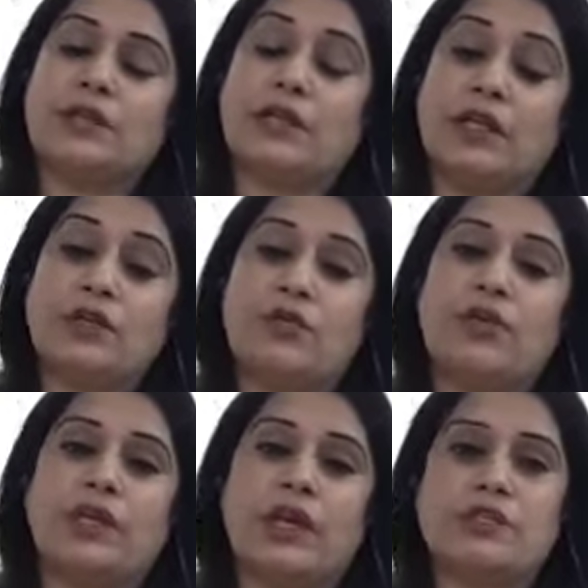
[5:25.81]
thirty-two
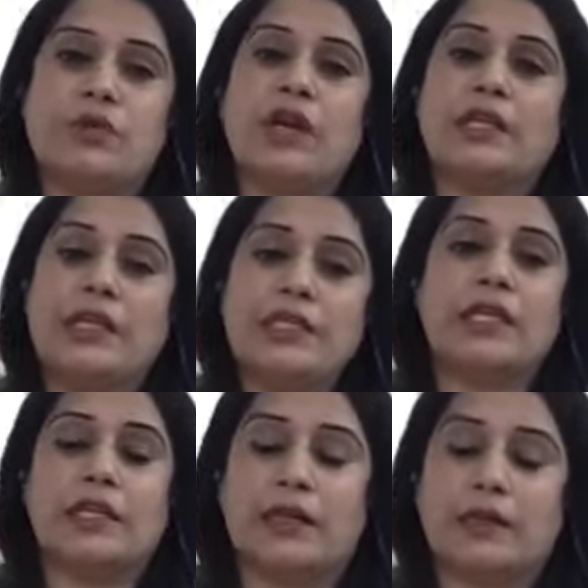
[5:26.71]
years who are
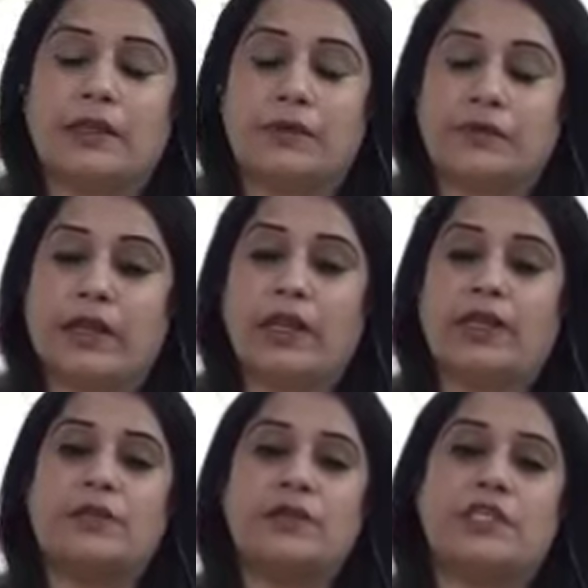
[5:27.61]
teaching there, the
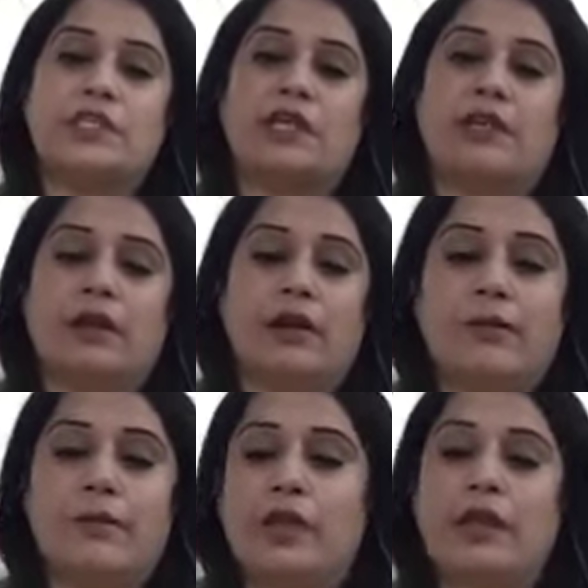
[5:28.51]
faculty who's teaching there,
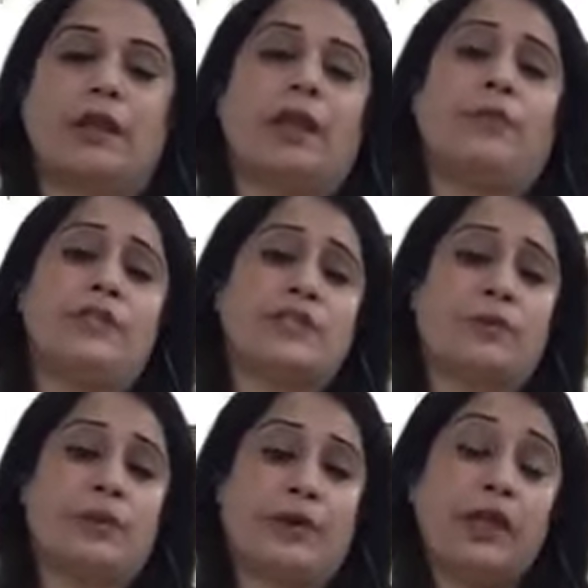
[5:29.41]
I mean, in Cambrian,
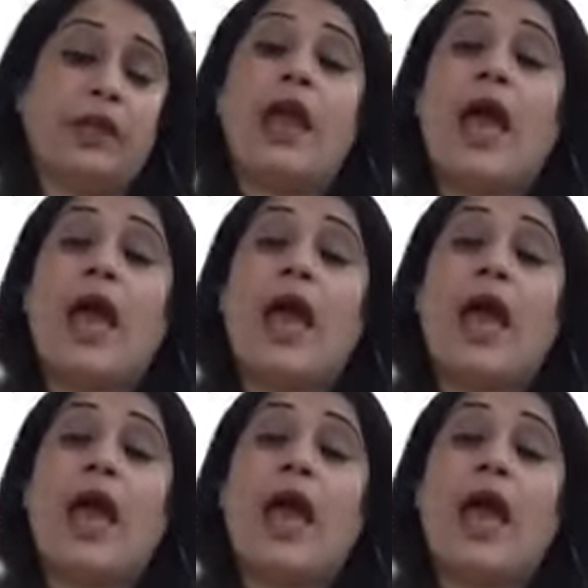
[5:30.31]
Sudbury.